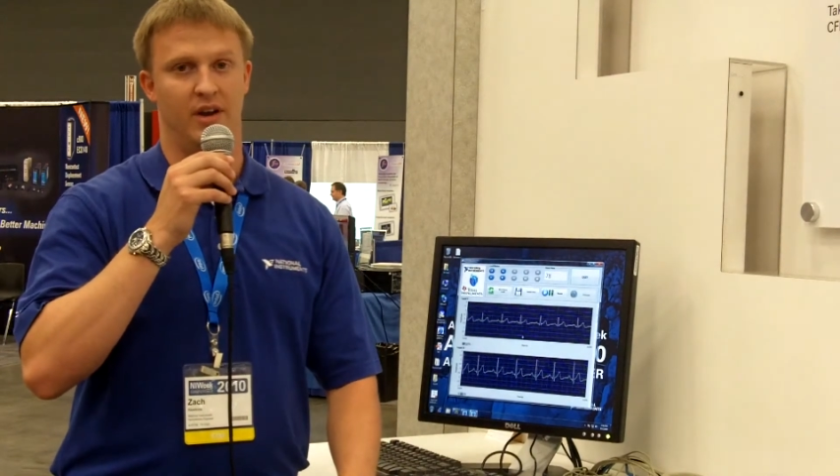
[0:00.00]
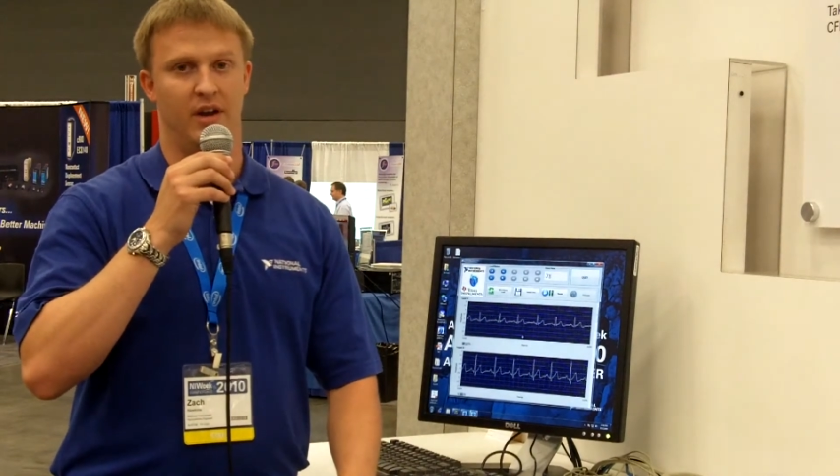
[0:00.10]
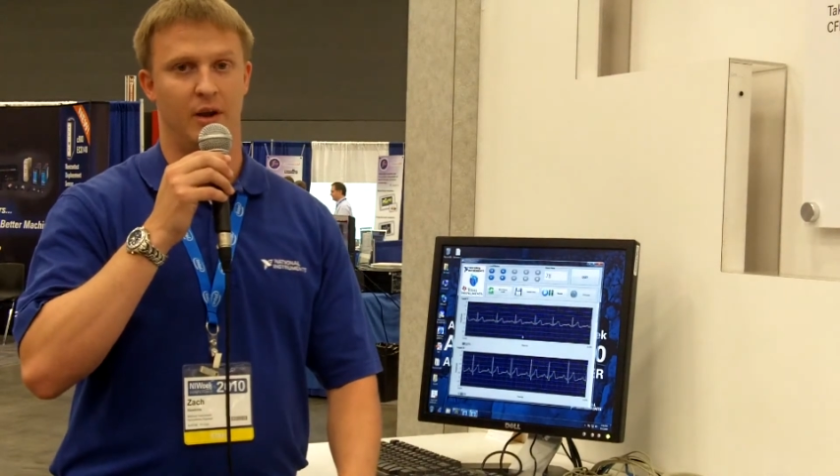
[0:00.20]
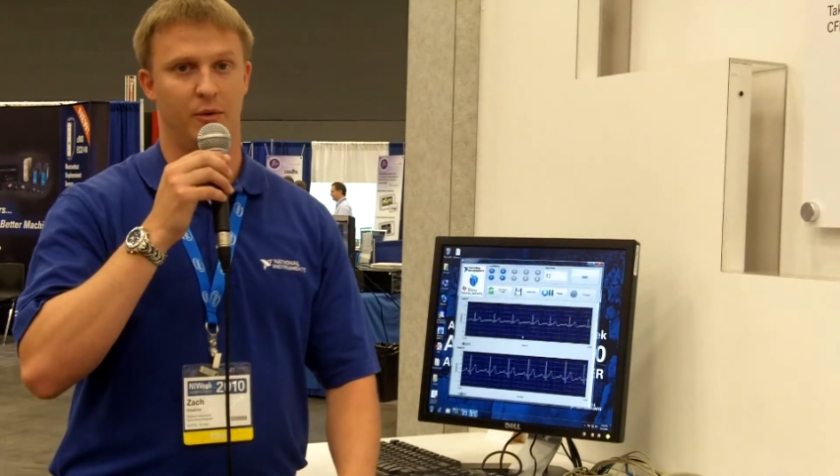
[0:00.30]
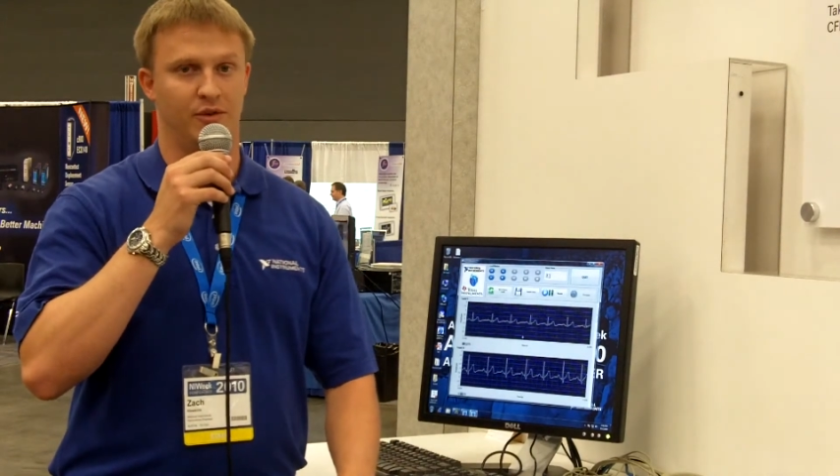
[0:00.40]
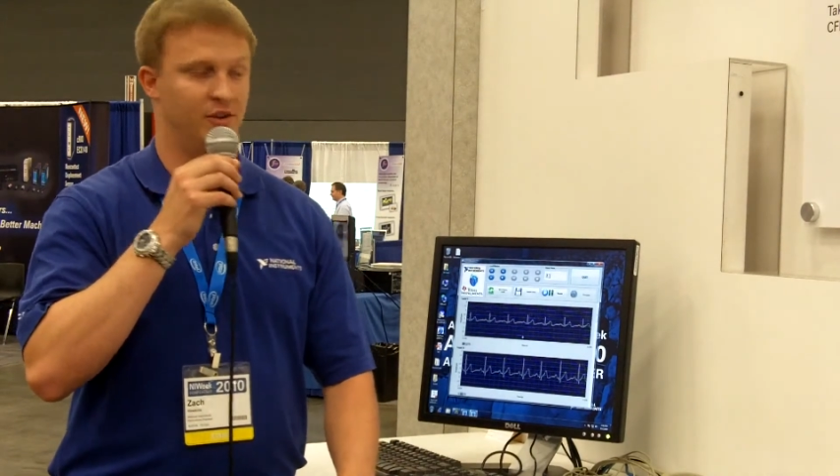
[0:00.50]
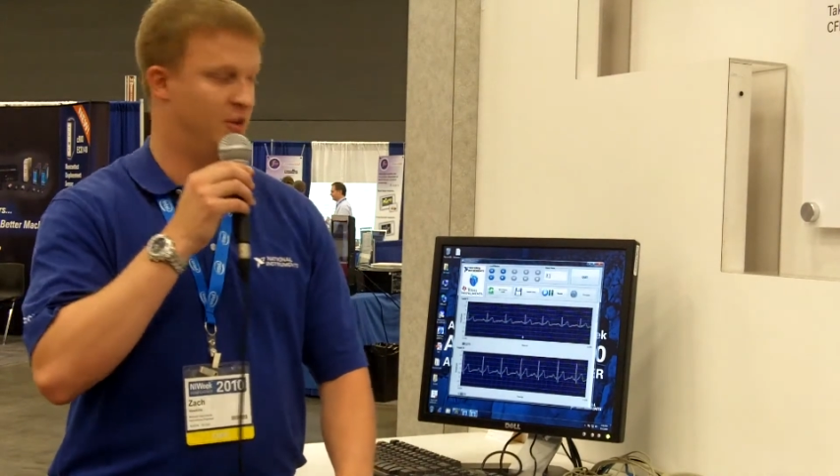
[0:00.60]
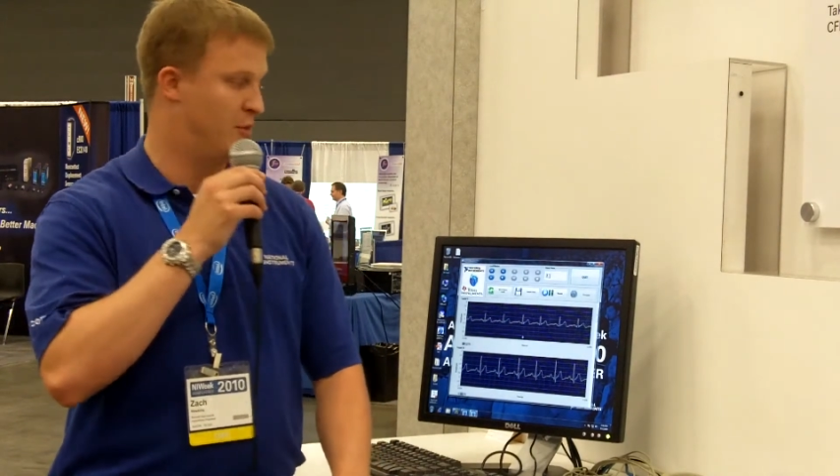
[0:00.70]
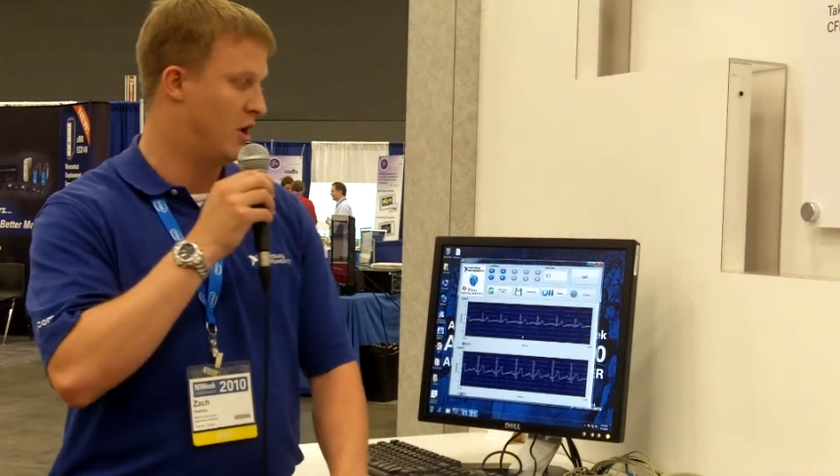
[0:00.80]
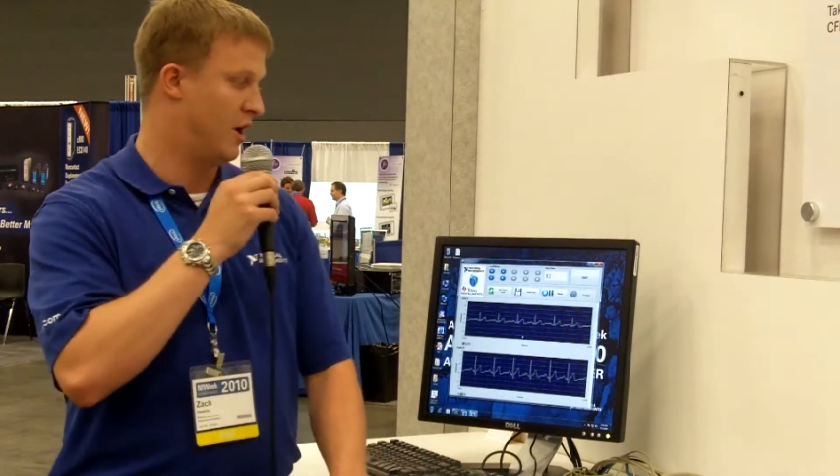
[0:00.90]
enables us
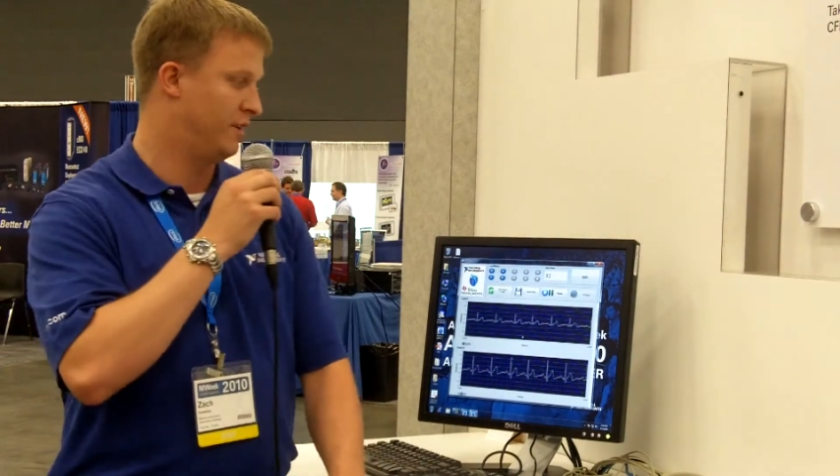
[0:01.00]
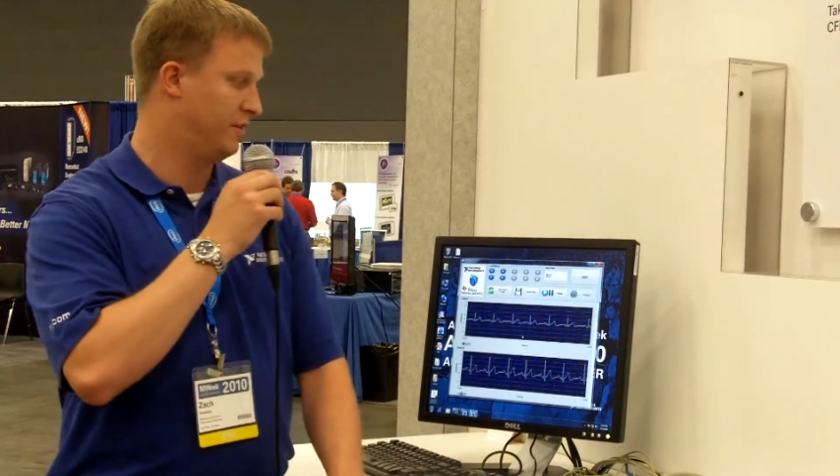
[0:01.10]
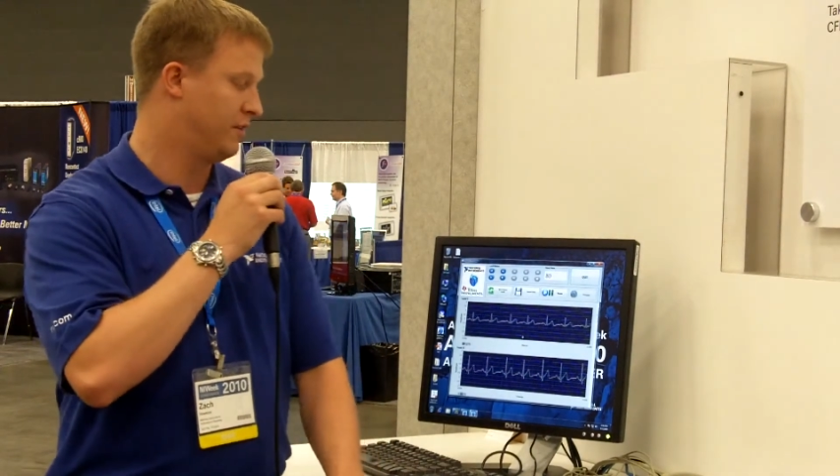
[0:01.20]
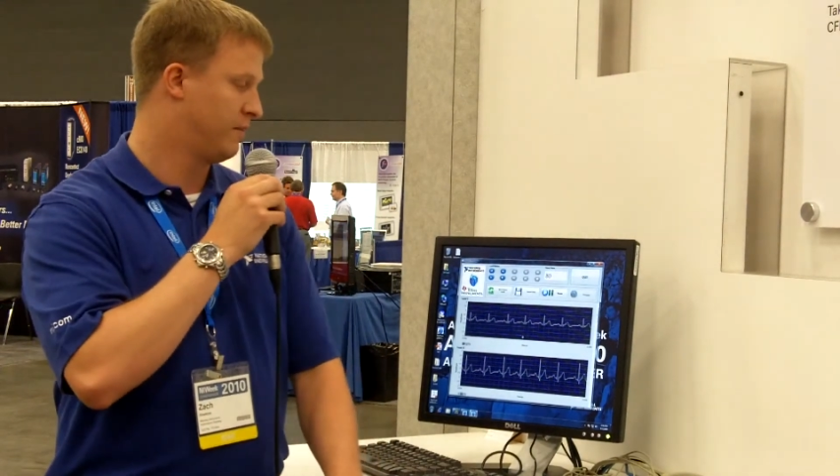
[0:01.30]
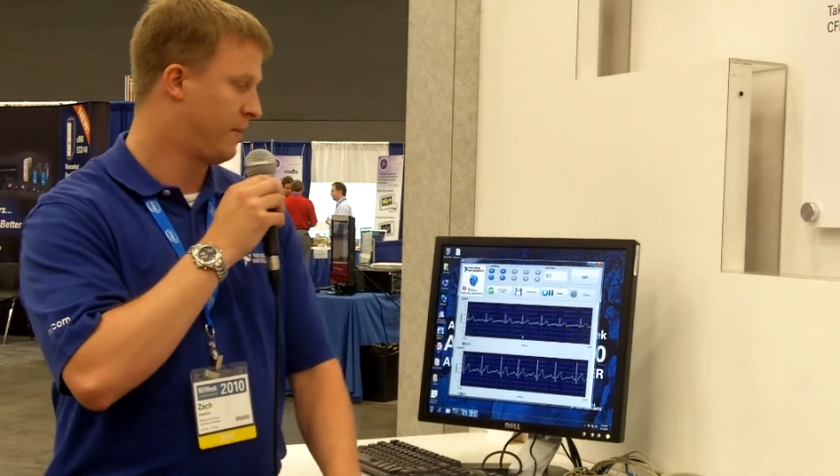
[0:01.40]
to pause.